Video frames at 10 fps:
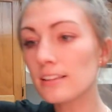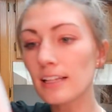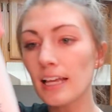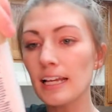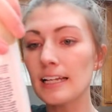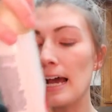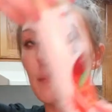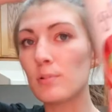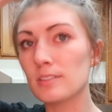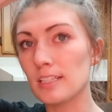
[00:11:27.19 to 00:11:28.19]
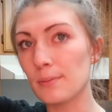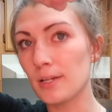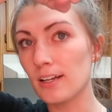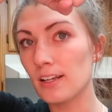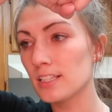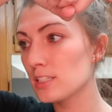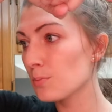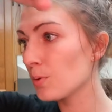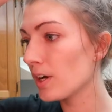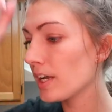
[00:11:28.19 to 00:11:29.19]
Glade apple cinnamon
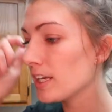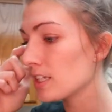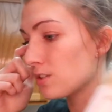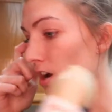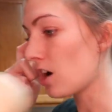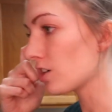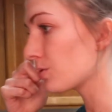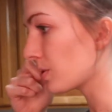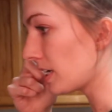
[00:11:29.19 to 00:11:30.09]
spray because ours were